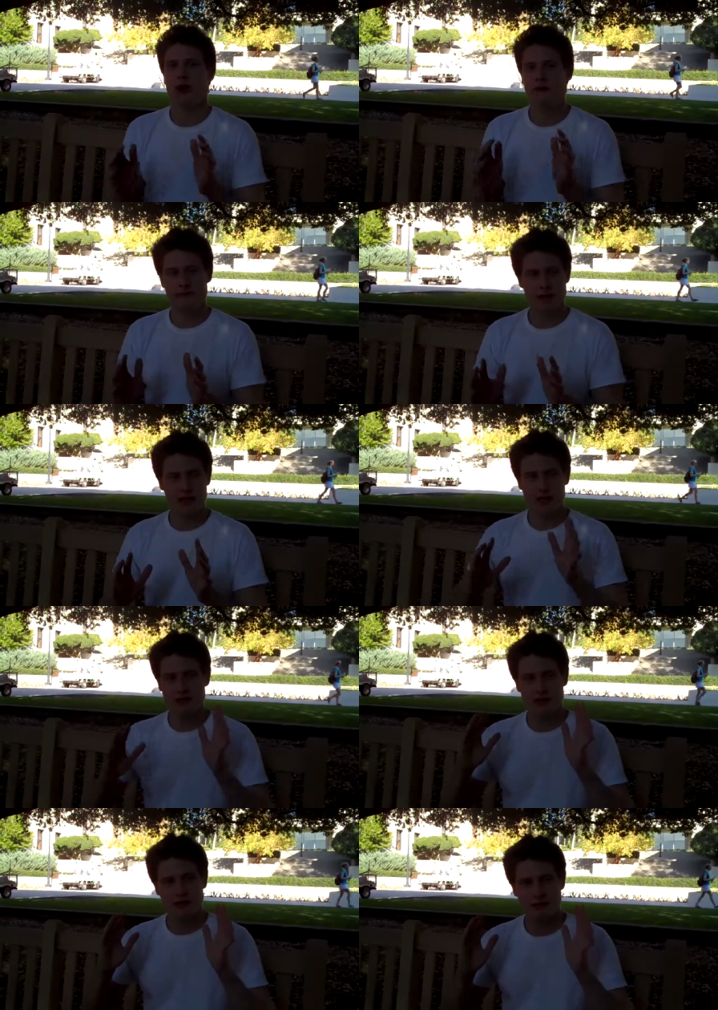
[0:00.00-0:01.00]
I feel like
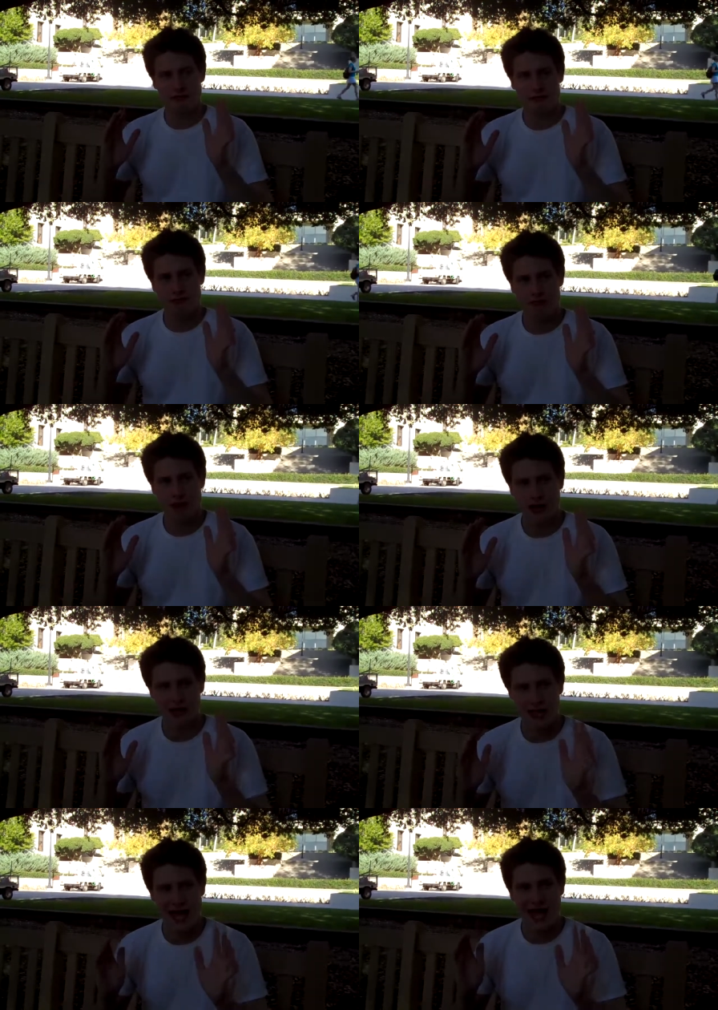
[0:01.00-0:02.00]
my
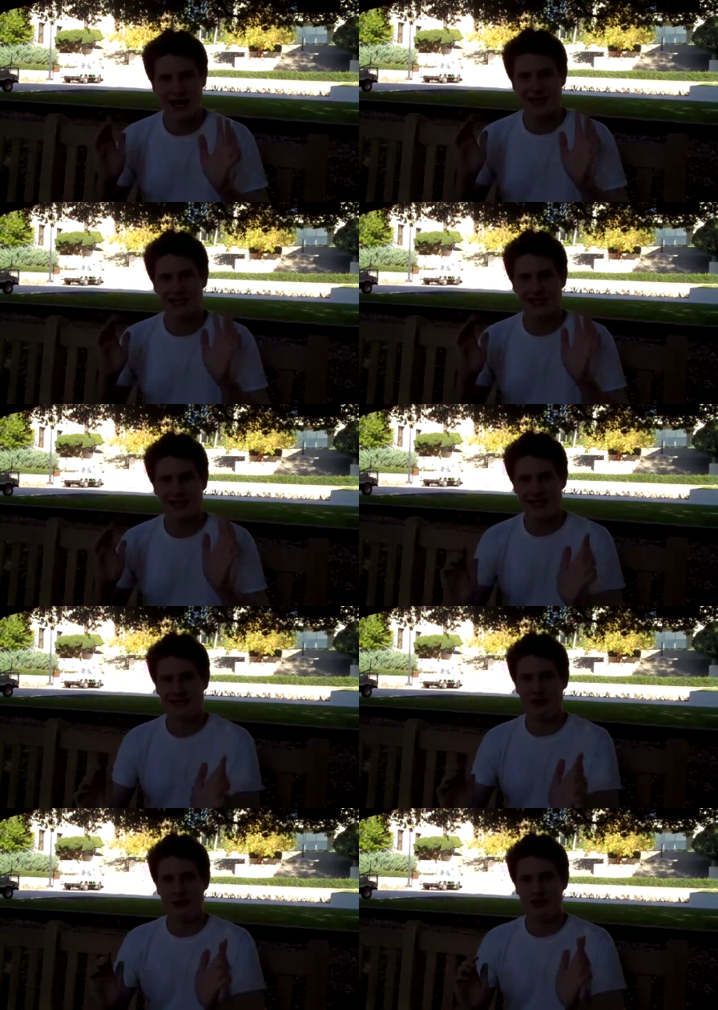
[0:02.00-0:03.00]
dad has a
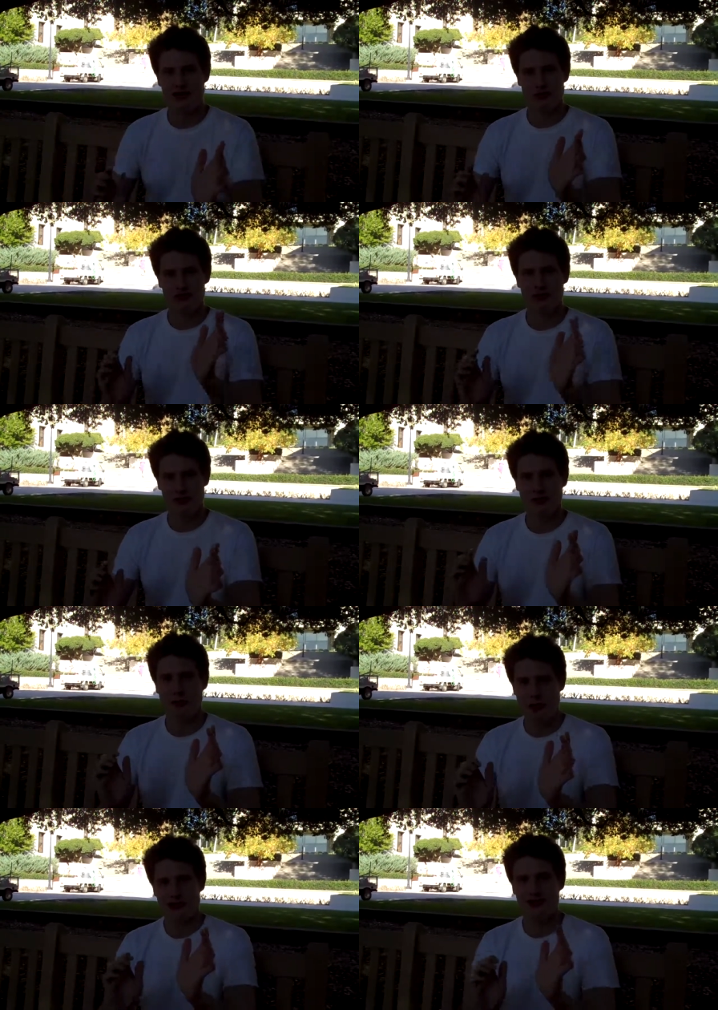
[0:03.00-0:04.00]
tendency to assume too
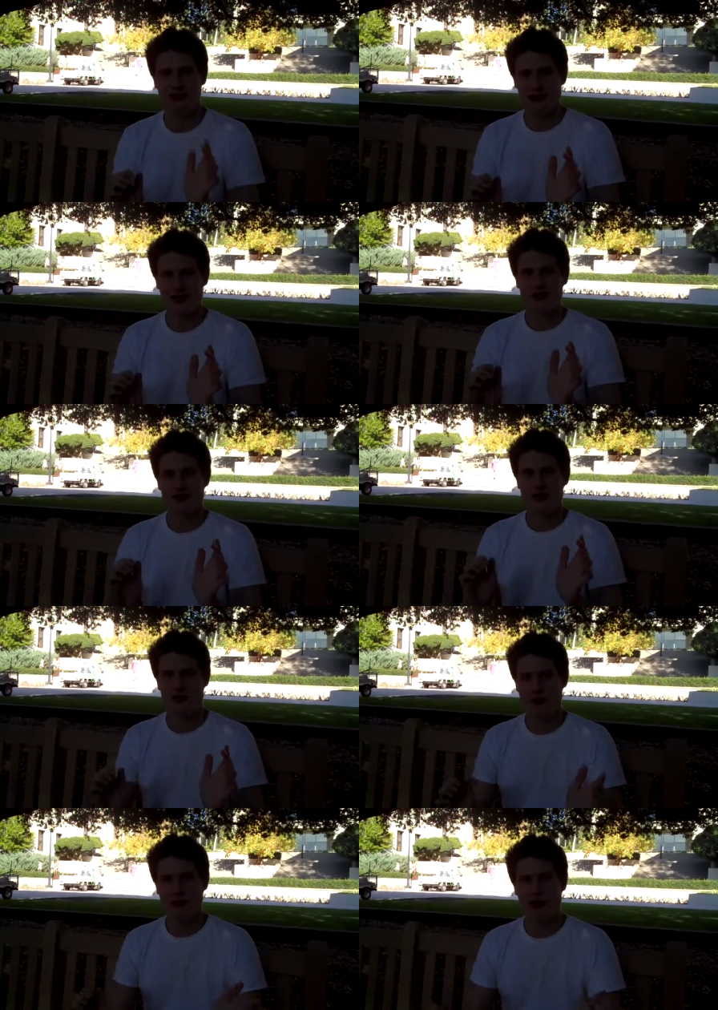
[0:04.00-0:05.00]
much. So
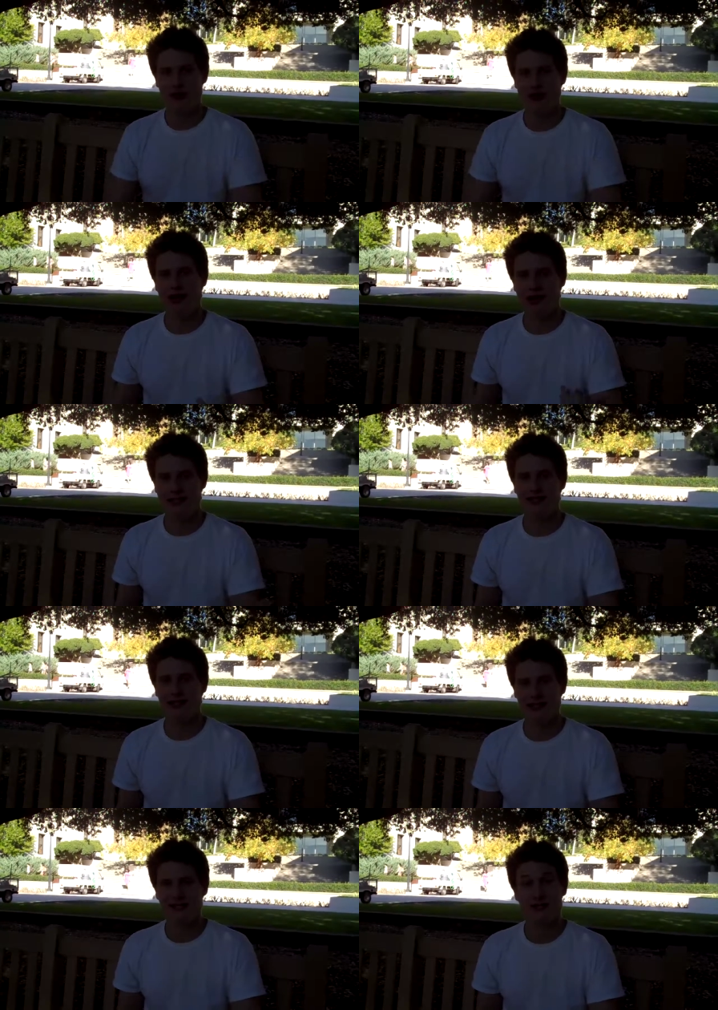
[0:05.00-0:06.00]
for a while there, I had this
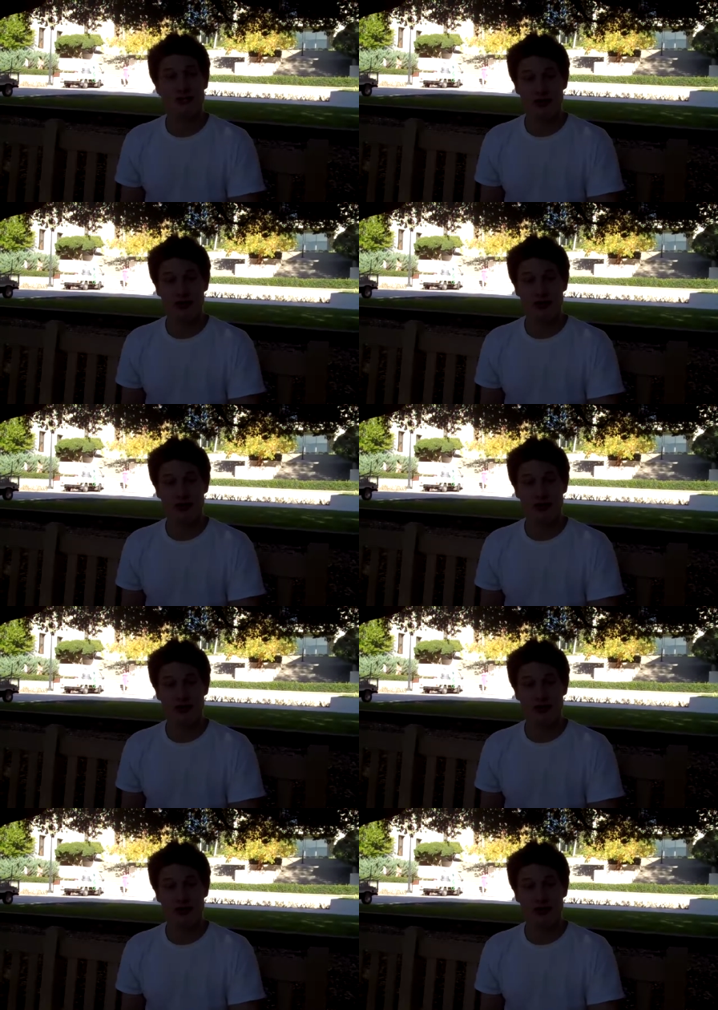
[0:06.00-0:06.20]
tendency